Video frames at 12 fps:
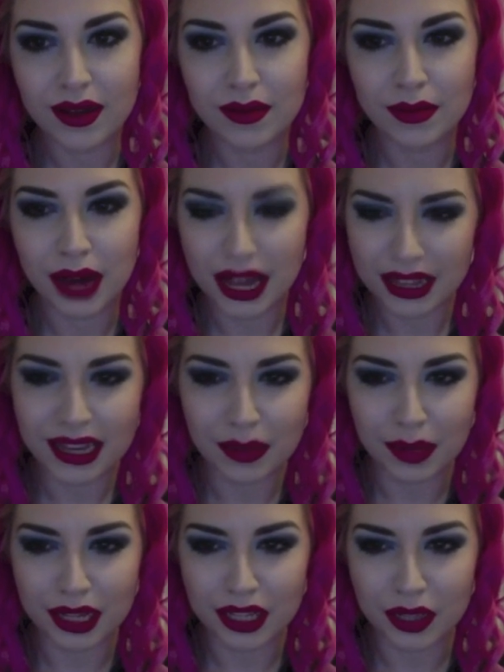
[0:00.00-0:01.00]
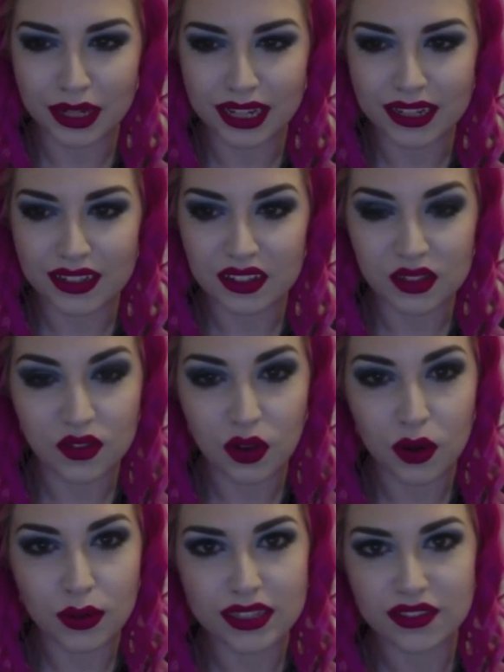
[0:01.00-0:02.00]
But I like my Q&As because they're
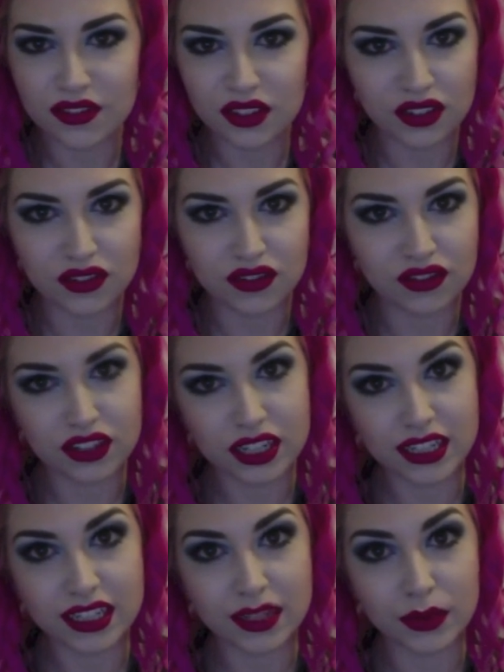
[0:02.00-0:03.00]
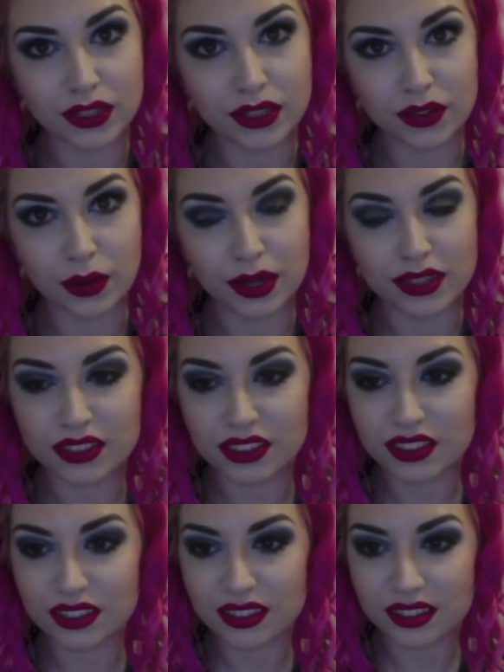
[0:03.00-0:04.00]
always full of really weird
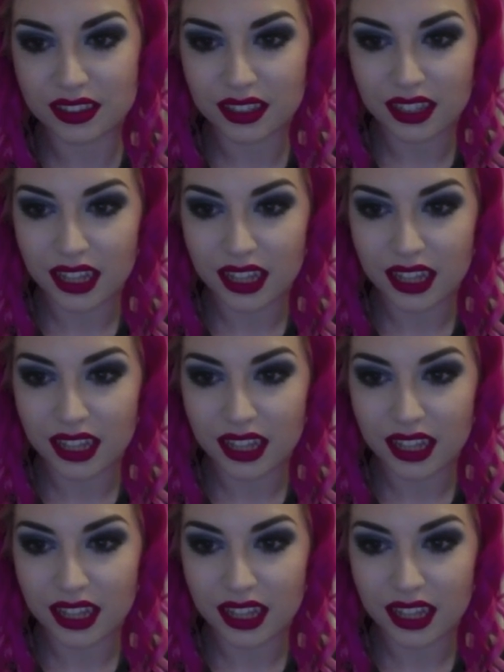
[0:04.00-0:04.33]
questions.